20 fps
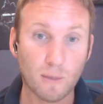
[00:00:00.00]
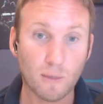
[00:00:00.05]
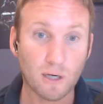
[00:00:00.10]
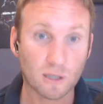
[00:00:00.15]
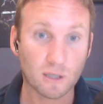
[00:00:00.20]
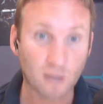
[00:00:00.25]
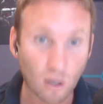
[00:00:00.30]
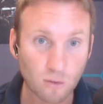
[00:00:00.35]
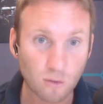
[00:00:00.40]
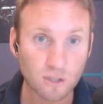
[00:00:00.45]
be
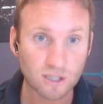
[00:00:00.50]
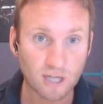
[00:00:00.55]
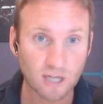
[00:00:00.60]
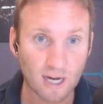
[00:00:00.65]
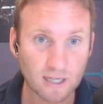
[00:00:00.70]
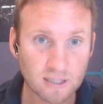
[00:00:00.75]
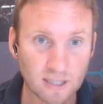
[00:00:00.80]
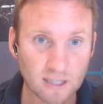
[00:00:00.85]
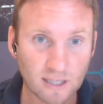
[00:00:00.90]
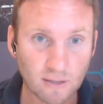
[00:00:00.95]

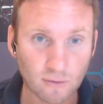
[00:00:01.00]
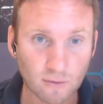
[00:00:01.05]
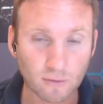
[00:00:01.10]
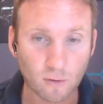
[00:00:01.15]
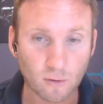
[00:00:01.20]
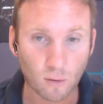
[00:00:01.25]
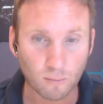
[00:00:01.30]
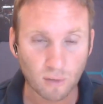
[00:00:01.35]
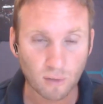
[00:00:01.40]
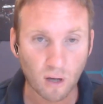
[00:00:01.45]
negotiating
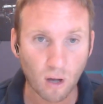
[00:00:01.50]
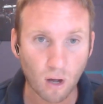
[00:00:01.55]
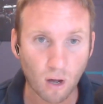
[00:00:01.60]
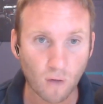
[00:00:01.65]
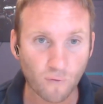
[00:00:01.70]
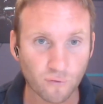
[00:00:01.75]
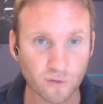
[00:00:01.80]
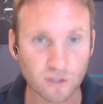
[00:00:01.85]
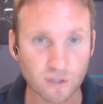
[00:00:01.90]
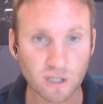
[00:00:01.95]
on
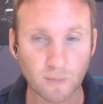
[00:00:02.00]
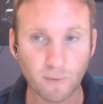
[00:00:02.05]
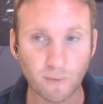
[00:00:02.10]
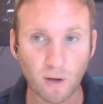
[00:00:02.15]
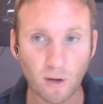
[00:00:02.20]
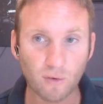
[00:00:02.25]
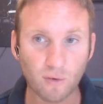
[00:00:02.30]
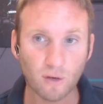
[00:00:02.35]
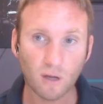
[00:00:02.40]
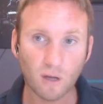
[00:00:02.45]
behalf of the ship
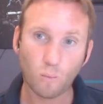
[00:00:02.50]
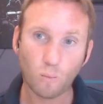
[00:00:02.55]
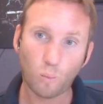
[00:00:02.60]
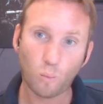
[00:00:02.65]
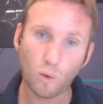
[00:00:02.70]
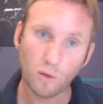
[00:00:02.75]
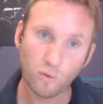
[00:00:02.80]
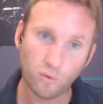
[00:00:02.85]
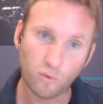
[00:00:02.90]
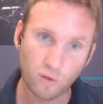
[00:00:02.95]
owner
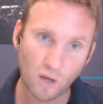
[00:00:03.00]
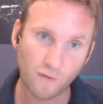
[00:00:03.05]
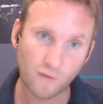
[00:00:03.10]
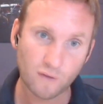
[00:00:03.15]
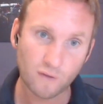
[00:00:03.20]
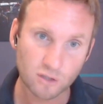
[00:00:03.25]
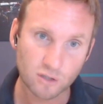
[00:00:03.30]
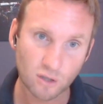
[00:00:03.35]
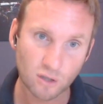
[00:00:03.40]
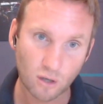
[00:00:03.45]
with the
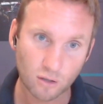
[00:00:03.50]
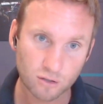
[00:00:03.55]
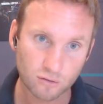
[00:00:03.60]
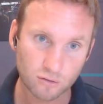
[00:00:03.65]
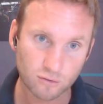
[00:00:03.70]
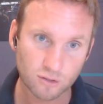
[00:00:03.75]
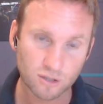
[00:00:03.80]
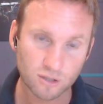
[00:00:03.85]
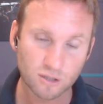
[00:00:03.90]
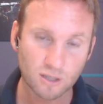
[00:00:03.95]
other
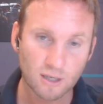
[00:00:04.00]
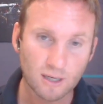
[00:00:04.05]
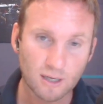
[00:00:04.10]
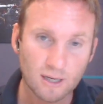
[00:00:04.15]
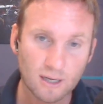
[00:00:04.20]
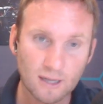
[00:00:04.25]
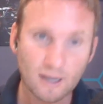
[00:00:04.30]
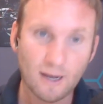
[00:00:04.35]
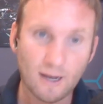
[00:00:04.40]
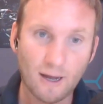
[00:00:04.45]
charterers.
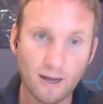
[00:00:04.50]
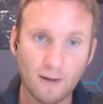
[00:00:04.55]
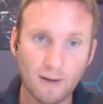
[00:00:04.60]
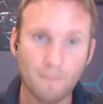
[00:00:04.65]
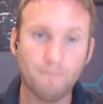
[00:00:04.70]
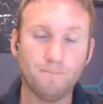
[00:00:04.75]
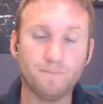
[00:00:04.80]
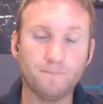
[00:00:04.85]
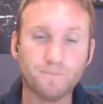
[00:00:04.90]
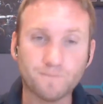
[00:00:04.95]

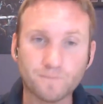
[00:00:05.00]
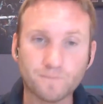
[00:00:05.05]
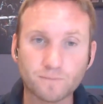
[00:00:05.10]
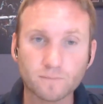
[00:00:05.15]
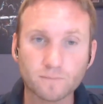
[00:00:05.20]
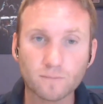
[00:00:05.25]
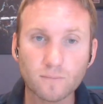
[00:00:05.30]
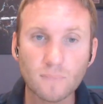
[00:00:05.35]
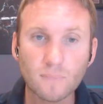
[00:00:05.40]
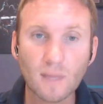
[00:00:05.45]
And
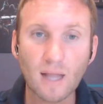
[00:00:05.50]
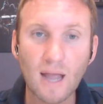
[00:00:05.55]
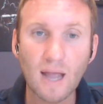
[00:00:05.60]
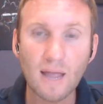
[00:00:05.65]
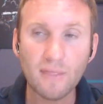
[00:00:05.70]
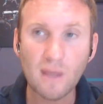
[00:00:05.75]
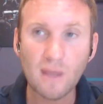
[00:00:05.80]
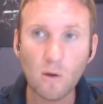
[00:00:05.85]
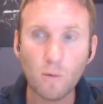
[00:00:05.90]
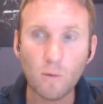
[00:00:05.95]

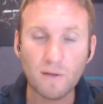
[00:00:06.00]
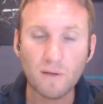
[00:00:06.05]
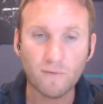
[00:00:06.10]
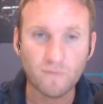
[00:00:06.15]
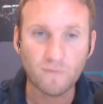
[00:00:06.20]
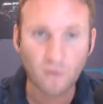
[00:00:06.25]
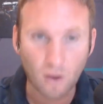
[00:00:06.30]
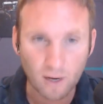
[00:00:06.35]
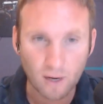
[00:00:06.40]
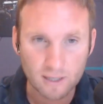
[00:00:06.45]
they will be
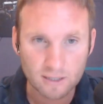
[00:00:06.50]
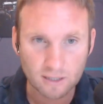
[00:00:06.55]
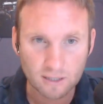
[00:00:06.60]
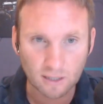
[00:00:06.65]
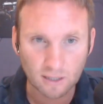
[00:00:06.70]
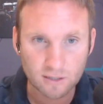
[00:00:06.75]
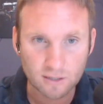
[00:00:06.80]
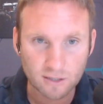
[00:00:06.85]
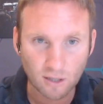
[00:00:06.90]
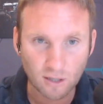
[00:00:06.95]

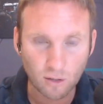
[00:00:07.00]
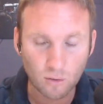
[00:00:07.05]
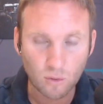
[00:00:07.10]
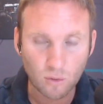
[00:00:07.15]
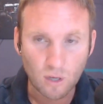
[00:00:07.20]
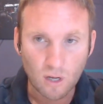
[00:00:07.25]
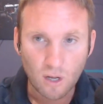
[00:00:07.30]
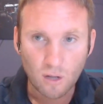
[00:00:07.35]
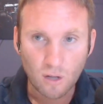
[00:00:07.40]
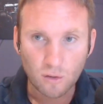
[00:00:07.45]
advising. So
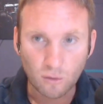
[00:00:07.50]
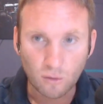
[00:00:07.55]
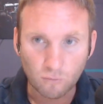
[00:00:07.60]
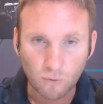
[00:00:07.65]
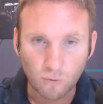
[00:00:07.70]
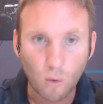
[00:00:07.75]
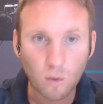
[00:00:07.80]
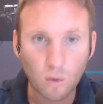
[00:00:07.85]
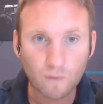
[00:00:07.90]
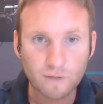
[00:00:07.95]
the
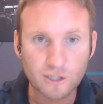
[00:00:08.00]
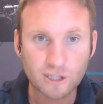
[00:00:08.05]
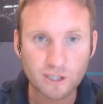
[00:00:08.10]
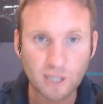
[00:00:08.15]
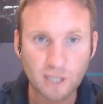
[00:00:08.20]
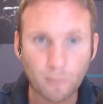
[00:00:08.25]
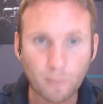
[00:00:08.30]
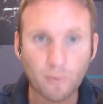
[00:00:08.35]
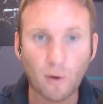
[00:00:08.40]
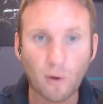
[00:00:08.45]
role of a
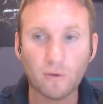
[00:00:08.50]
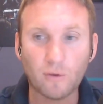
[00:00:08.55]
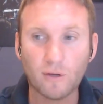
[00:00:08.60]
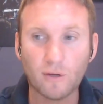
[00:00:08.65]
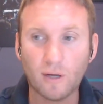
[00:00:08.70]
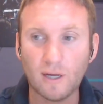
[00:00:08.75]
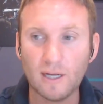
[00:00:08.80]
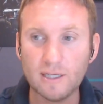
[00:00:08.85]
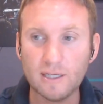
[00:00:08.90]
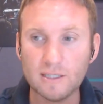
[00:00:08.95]

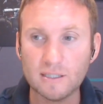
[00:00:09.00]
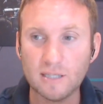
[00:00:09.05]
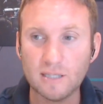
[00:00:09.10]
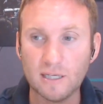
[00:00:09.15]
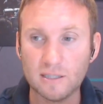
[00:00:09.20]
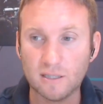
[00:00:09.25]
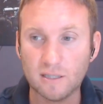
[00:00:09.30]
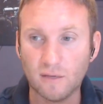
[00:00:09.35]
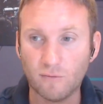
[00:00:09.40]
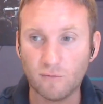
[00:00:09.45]
shipbroker
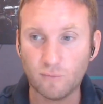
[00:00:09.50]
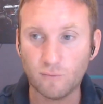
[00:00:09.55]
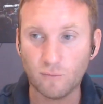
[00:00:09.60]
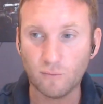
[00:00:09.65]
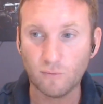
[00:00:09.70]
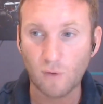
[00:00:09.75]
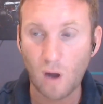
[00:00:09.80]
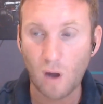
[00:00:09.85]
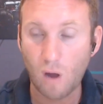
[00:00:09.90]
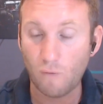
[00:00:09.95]
is a
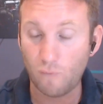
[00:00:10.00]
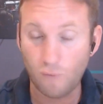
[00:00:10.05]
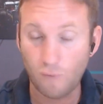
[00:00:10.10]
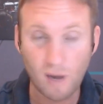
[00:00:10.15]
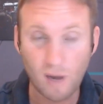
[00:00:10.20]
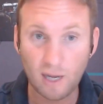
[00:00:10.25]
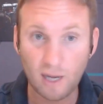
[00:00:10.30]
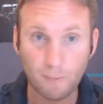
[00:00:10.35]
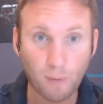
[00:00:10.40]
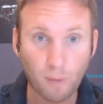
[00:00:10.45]

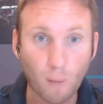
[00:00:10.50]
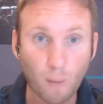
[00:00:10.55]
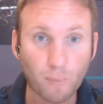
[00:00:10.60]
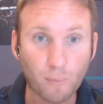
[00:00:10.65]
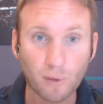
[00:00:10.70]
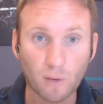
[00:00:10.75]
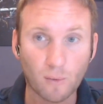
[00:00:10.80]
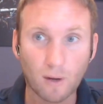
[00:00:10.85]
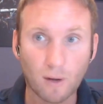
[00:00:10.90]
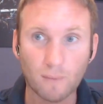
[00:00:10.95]
really
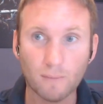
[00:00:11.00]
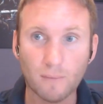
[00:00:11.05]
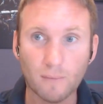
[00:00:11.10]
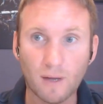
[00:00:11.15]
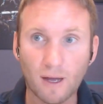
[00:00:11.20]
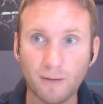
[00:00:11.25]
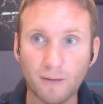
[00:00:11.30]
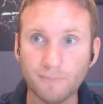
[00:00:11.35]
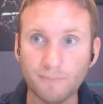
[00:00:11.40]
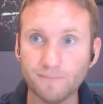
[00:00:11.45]
popular
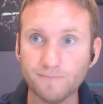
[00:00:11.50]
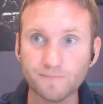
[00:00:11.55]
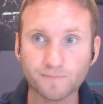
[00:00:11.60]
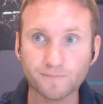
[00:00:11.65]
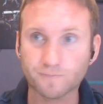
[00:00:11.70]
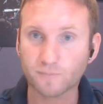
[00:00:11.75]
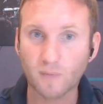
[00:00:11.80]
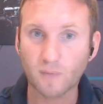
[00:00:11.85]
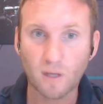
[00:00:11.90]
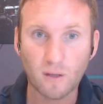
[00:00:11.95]
one.
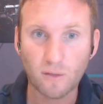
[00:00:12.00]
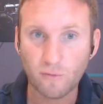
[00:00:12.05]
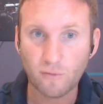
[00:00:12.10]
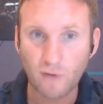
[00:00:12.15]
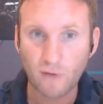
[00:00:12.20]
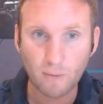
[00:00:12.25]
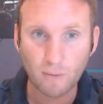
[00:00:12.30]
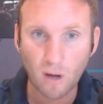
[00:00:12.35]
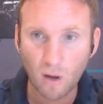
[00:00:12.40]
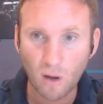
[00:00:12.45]

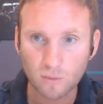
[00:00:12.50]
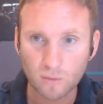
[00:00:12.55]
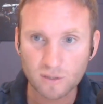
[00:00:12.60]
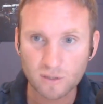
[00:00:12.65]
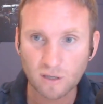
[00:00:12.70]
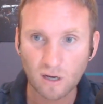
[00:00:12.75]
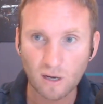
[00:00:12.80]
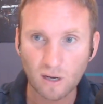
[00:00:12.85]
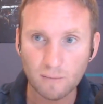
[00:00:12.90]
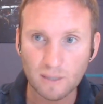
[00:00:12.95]
Throughout my whole
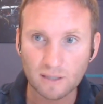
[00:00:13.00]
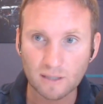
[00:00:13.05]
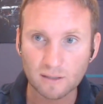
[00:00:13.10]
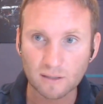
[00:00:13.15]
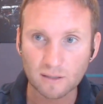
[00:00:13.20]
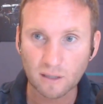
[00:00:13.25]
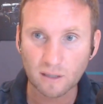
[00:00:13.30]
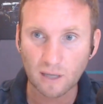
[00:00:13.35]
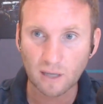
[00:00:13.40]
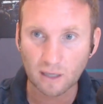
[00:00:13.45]

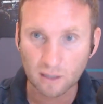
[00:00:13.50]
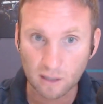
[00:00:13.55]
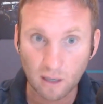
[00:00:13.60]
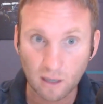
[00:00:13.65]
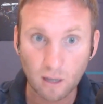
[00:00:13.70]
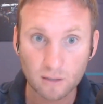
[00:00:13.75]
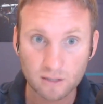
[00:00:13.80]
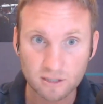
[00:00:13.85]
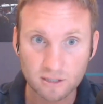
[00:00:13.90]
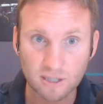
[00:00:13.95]
time at
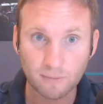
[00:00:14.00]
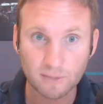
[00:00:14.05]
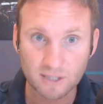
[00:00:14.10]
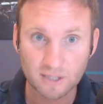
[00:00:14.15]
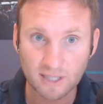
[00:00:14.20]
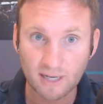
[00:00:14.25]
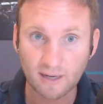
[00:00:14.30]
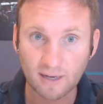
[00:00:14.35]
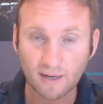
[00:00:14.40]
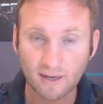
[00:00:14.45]
Clarkson's in
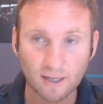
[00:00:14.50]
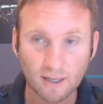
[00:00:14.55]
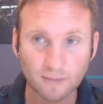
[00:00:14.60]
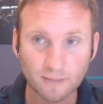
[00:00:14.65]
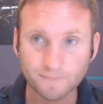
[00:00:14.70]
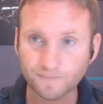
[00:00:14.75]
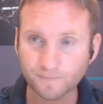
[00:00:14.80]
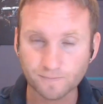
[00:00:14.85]
particular,